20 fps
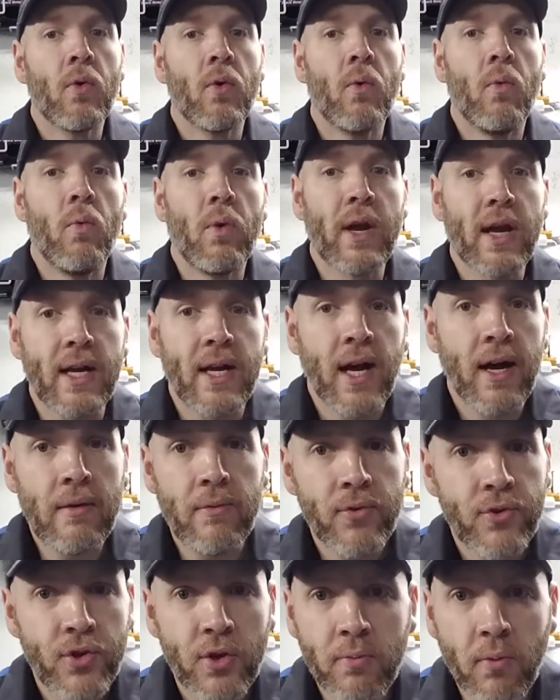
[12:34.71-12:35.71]
When it
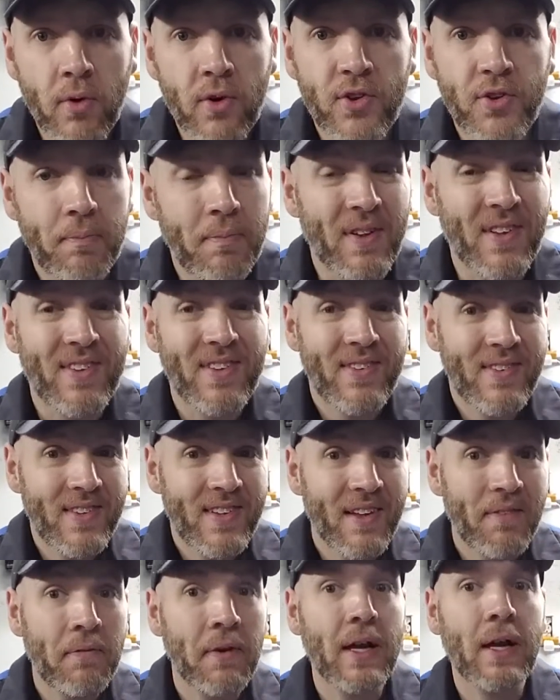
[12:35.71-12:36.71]
comes to more
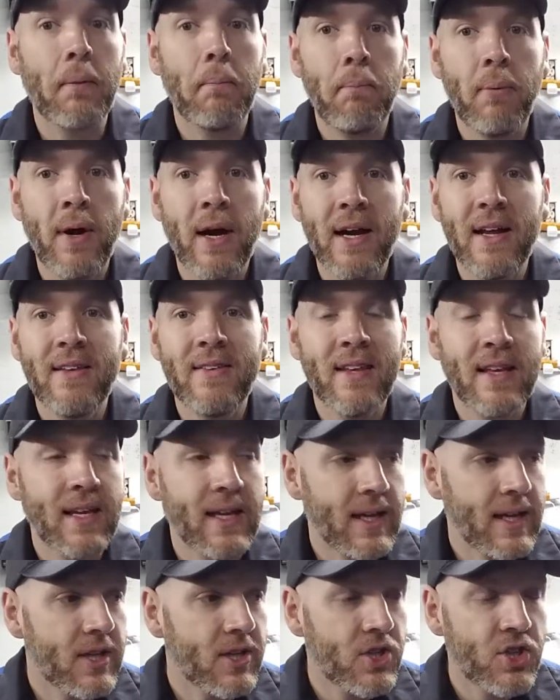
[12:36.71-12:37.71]
specific pricing
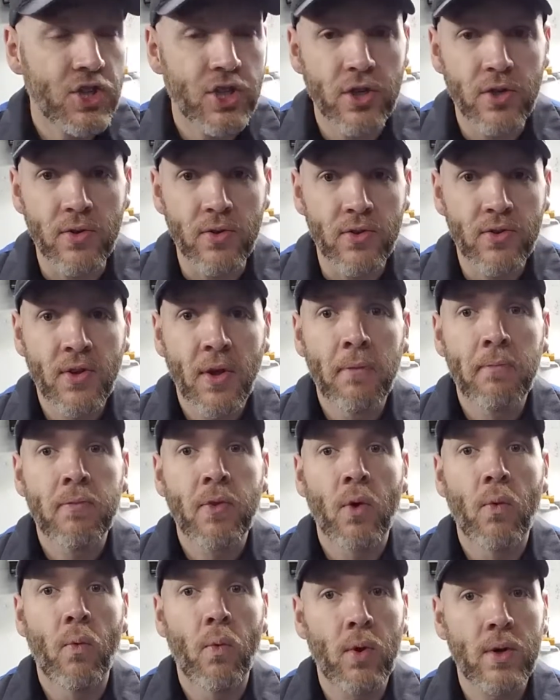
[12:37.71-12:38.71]
issues,
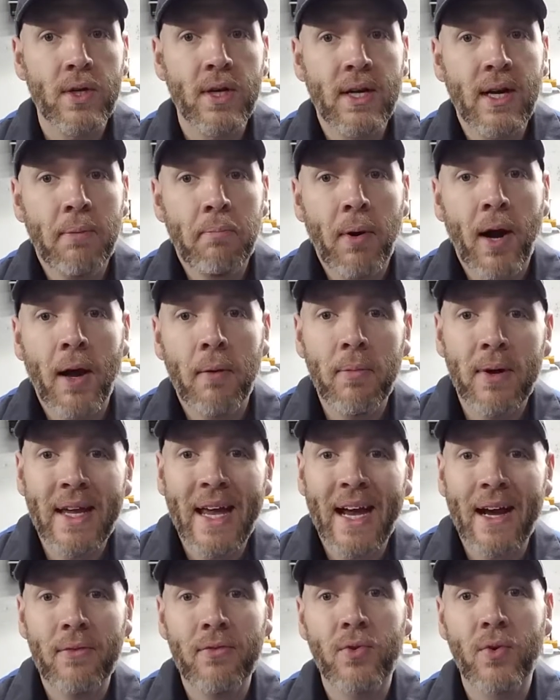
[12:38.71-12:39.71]
we're going to probably
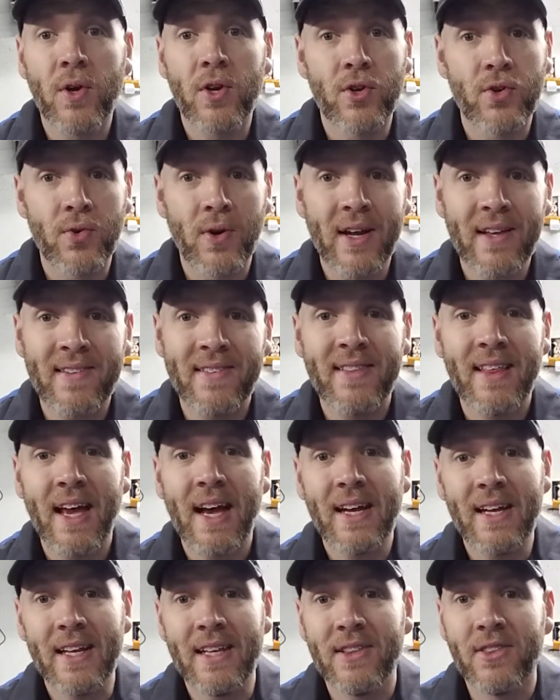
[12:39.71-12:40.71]
have to address
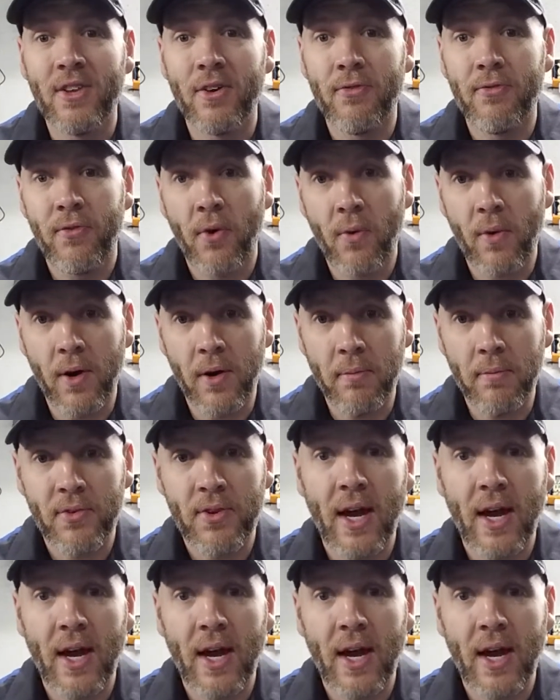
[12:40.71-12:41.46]
that in the forums.